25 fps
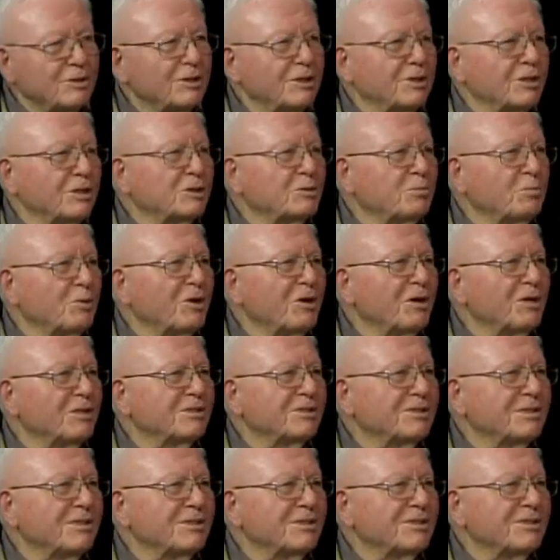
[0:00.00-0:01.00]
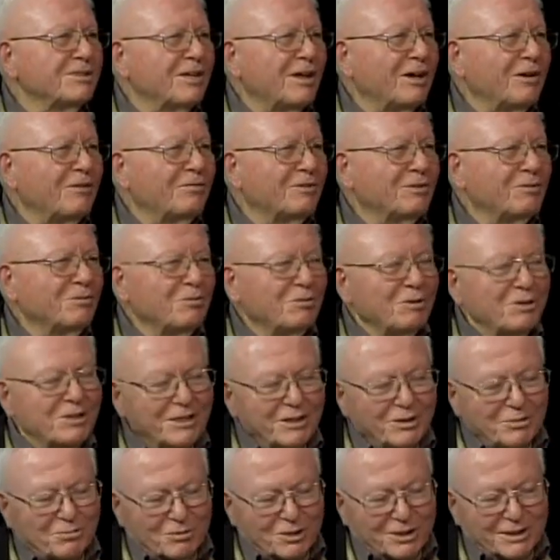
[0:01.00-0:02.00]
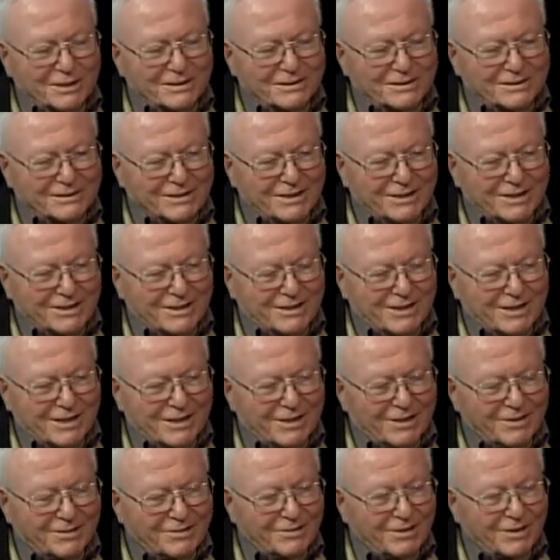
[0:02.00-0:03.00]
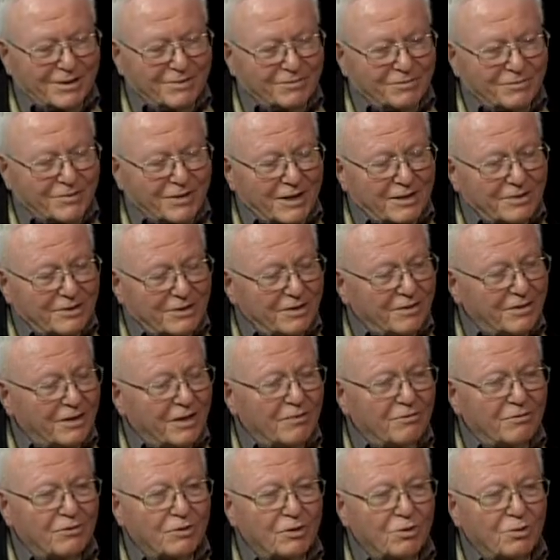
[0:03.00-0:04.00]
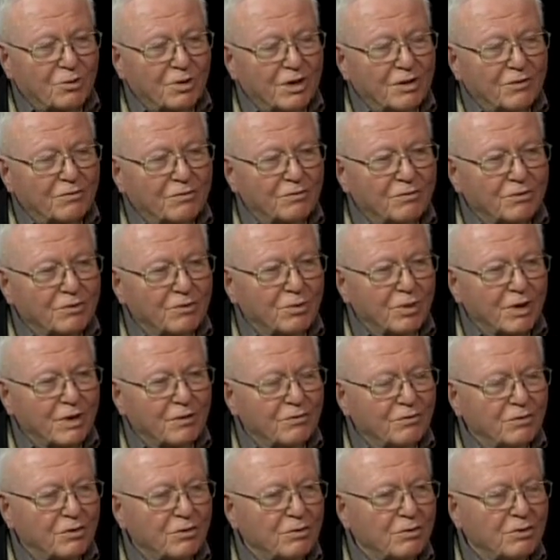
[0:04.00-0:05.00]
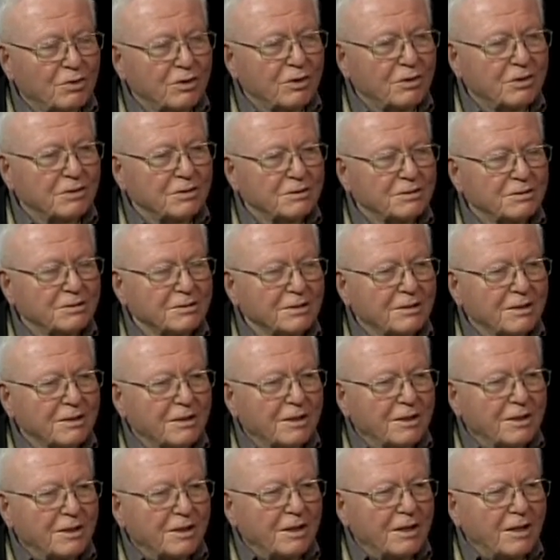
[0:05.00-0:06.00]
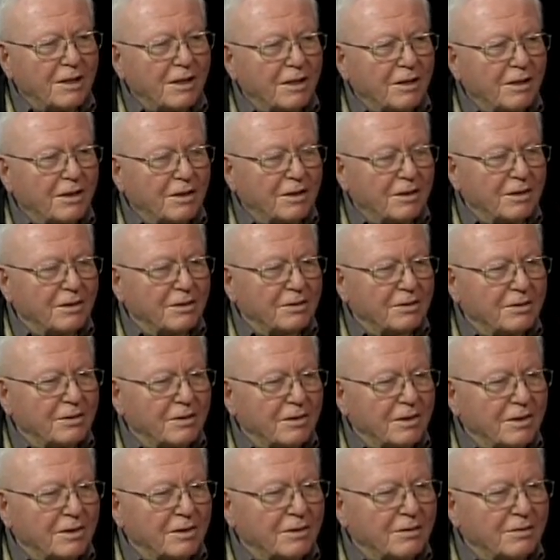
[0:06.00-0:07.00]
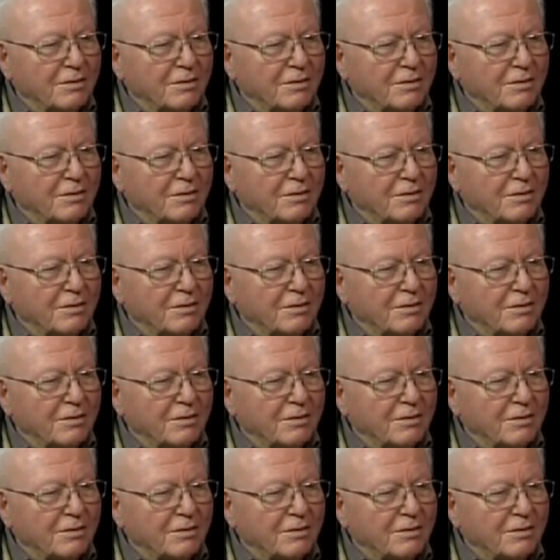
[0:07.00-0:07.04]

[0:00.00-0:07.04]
an experience in itself. It really was, and I uh, I did that for quite a quite a few years. And uh, what do you uh,